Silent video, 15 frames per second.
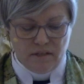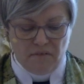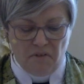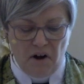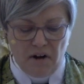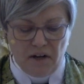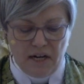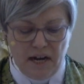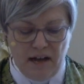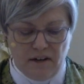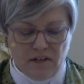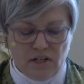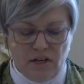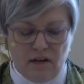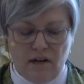of our
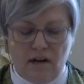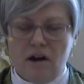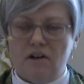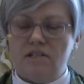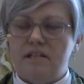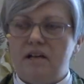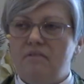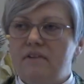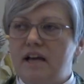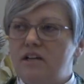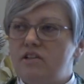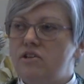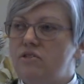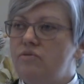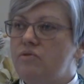connection and our
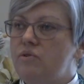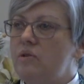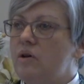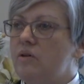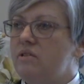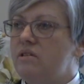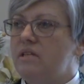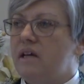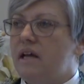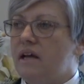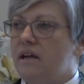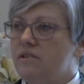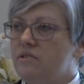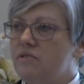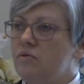salvation through those
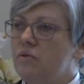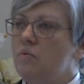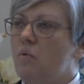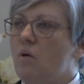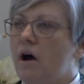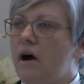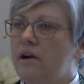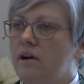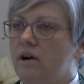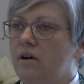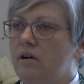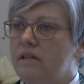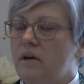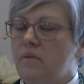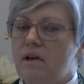things, through
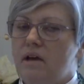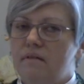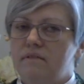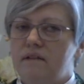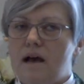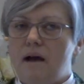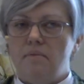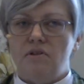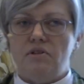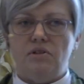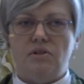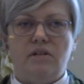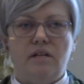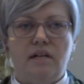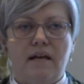water, that we have the
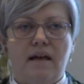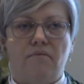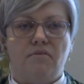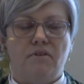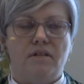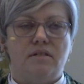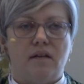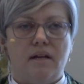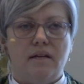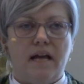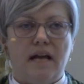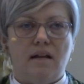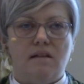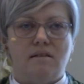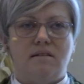opportunity every
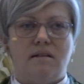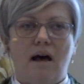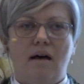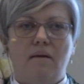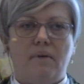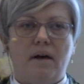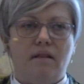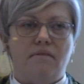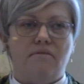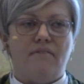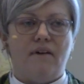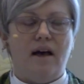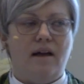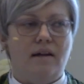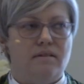Sunday to stop by the
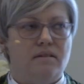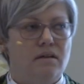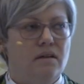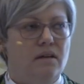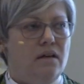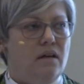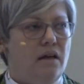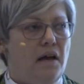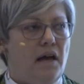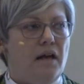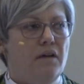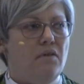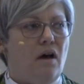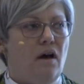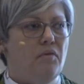font
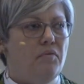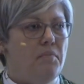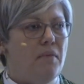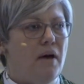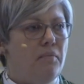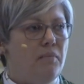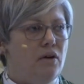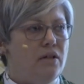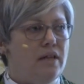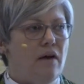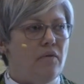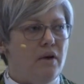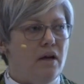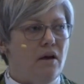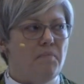and uh, remember
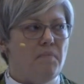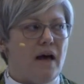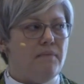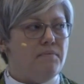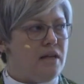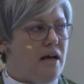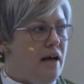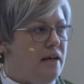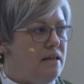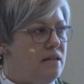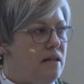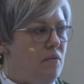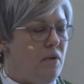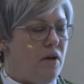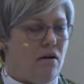that we are baptized,
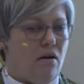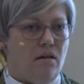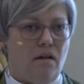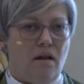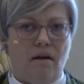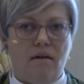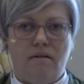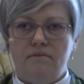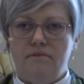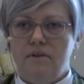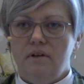that we are loved